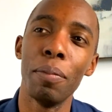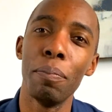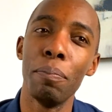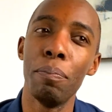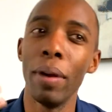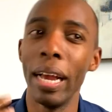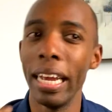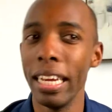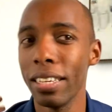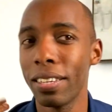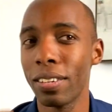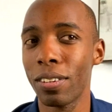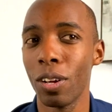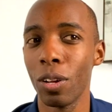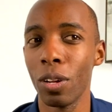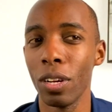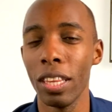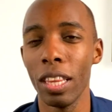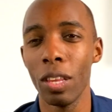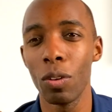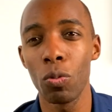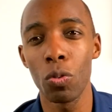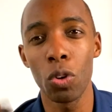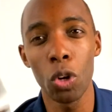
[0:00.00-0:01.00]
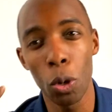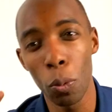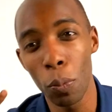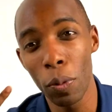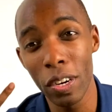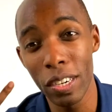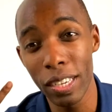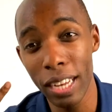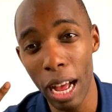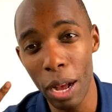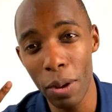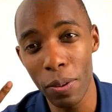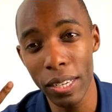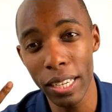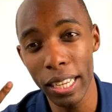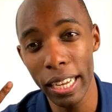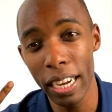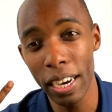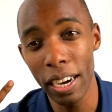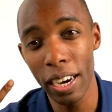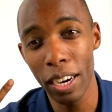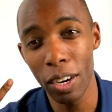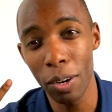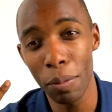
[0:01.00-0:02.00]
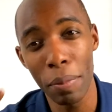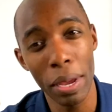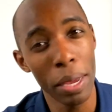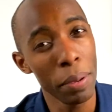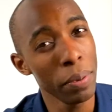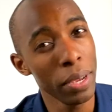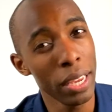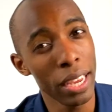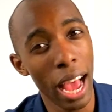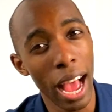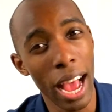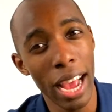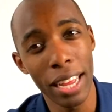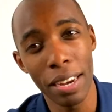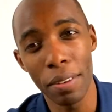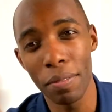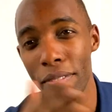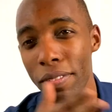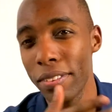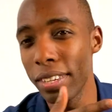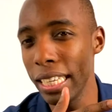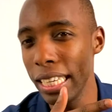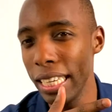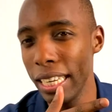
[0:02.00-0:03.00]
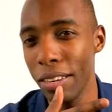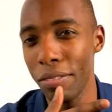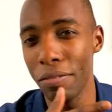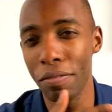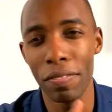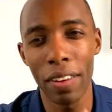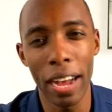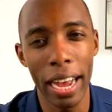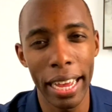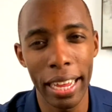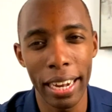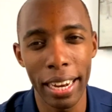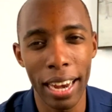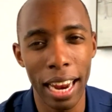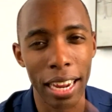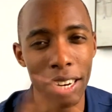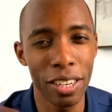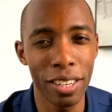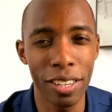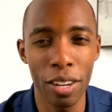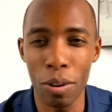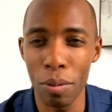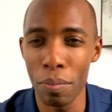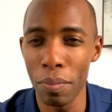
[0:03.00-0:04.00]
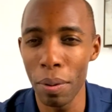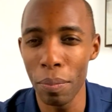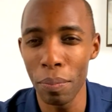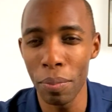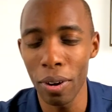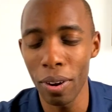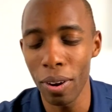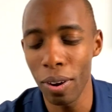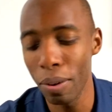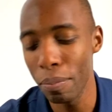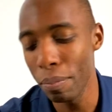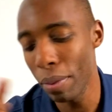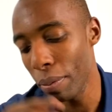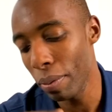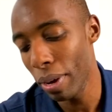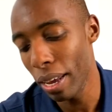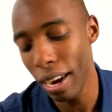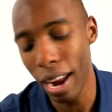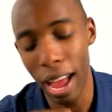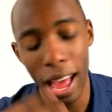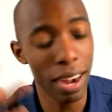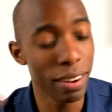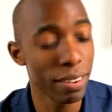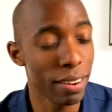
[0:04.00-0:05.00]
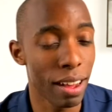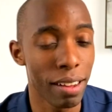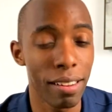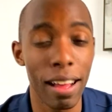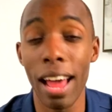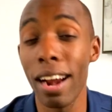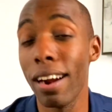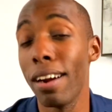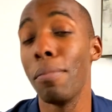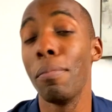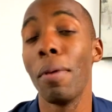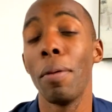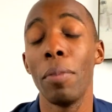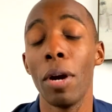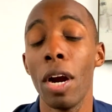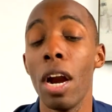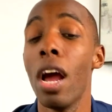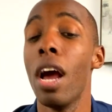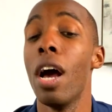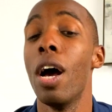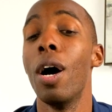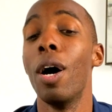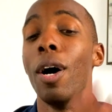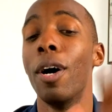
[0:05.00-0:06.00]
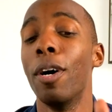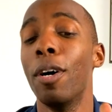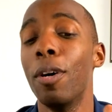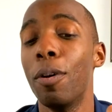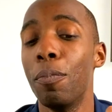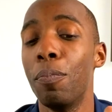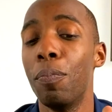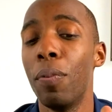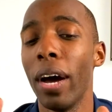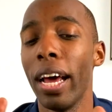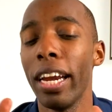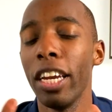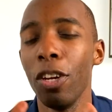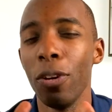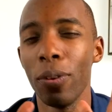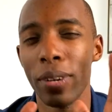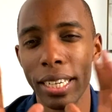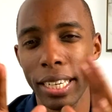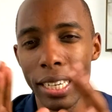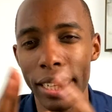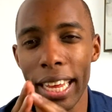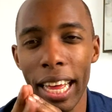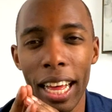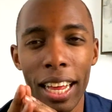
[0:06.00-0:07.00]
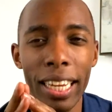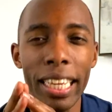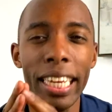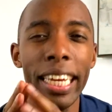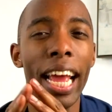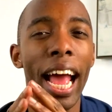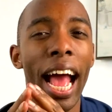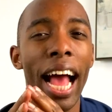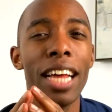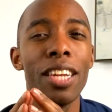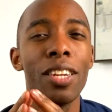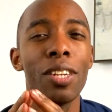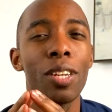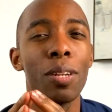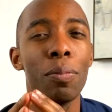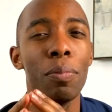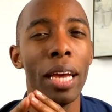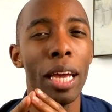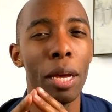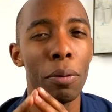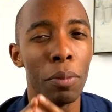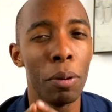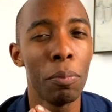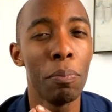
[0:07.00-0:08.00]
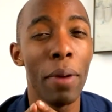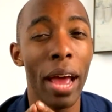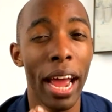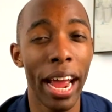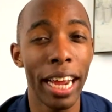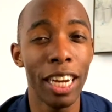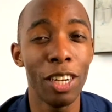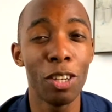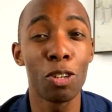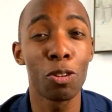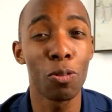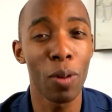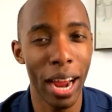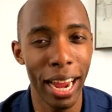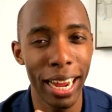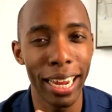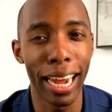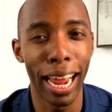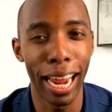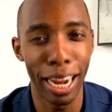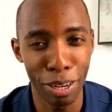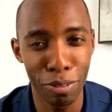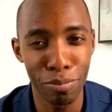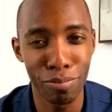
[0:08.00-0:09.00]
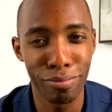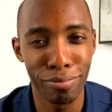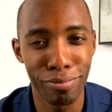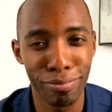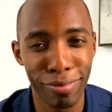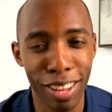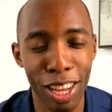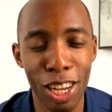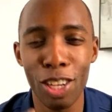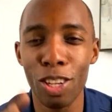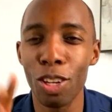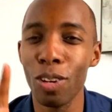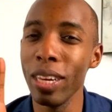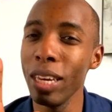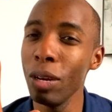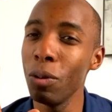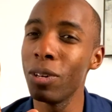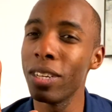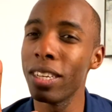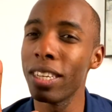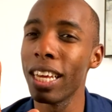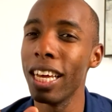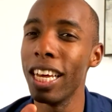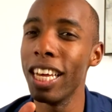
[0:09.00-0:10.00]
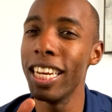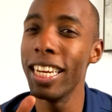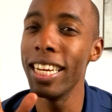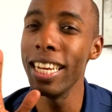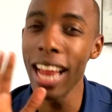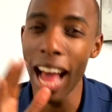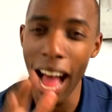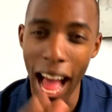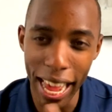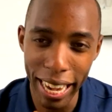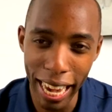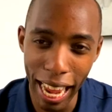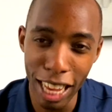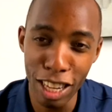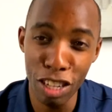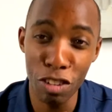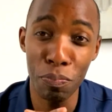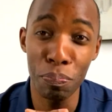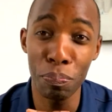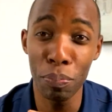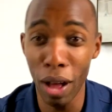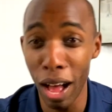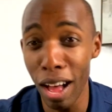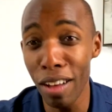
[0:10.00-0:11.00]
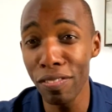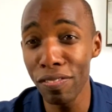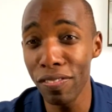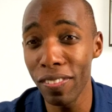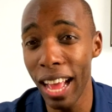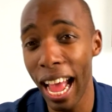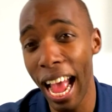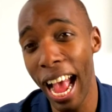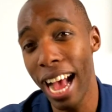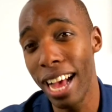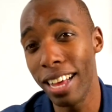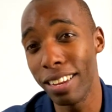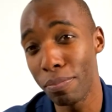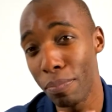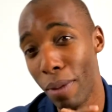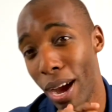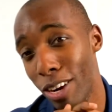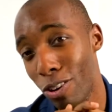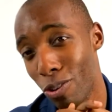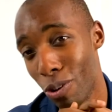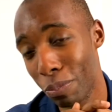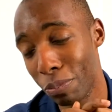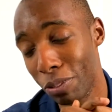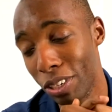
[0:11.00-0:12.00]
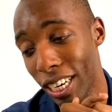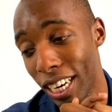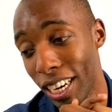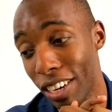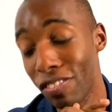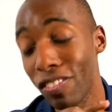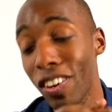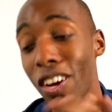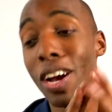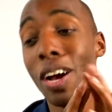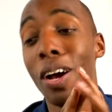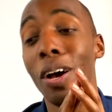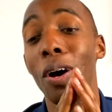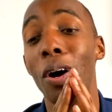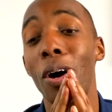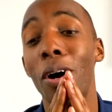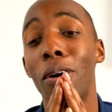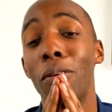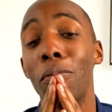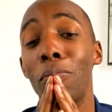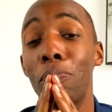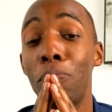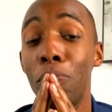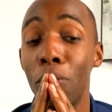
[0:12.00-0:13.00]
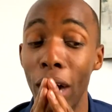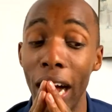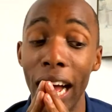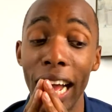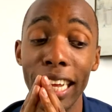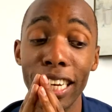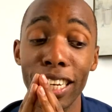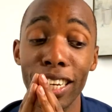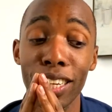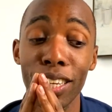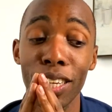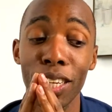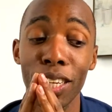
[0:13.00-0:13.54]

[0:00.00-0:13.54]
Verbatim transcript: based on the rumors I was hearing, or maybe I had seen him fight and I just don't remember, or maybe I, I don't know, I don't remember. But you could tell he had some MMA training. So he was not as buff as my dorm chief, but